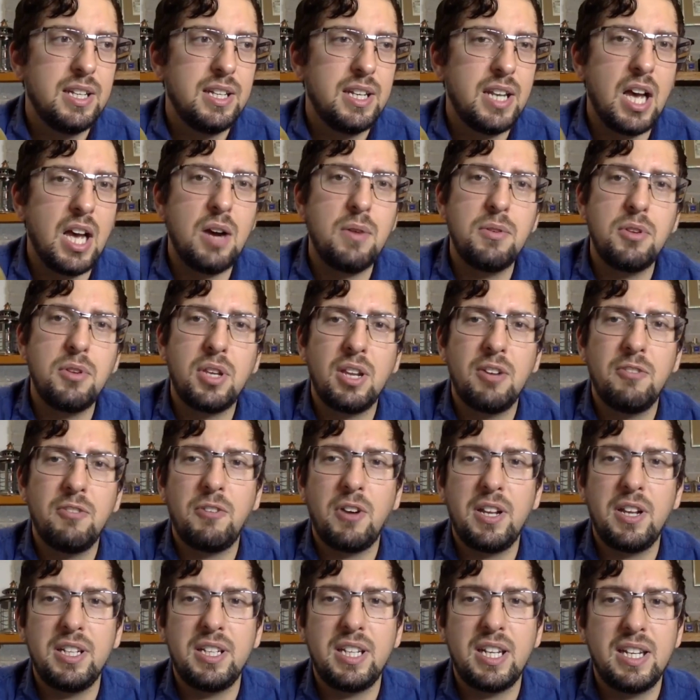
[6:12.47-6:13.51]
Now you can
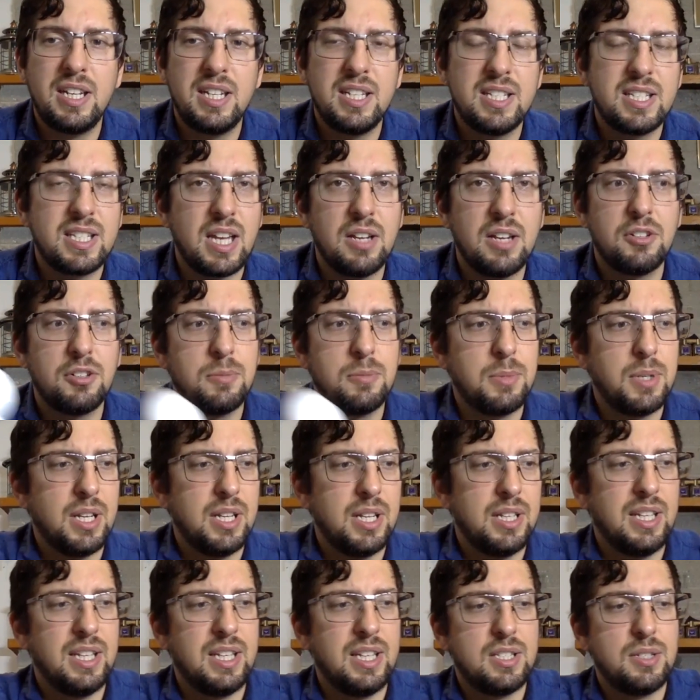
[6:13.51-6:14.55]
find it at discounter, but I
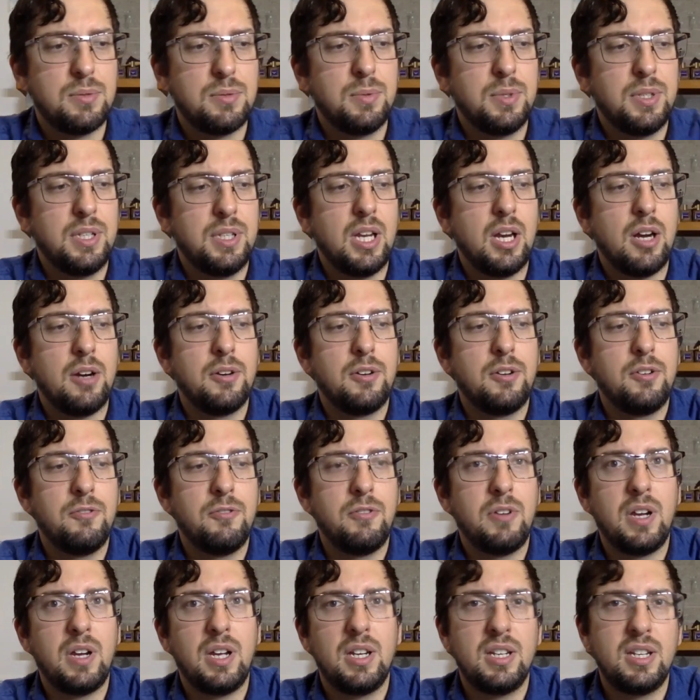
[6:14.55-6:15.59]
think it's really hard to
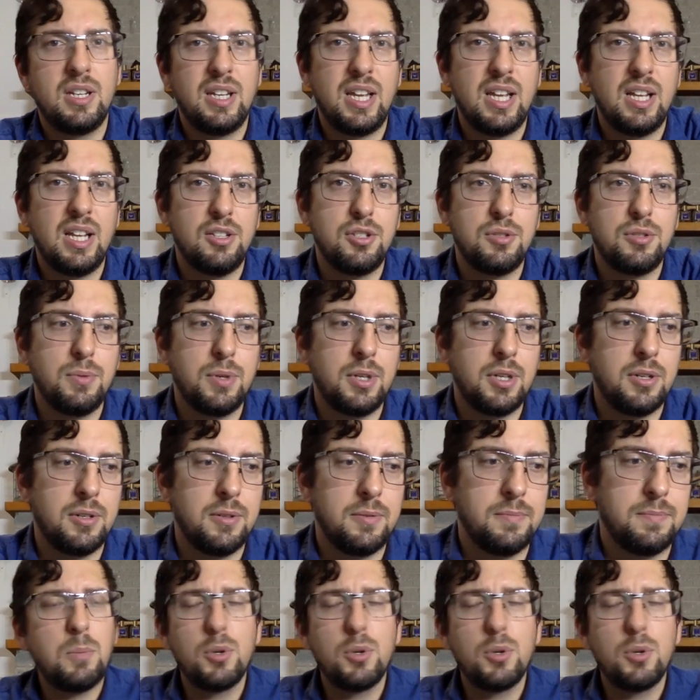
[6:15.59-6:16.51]
find elsewhere.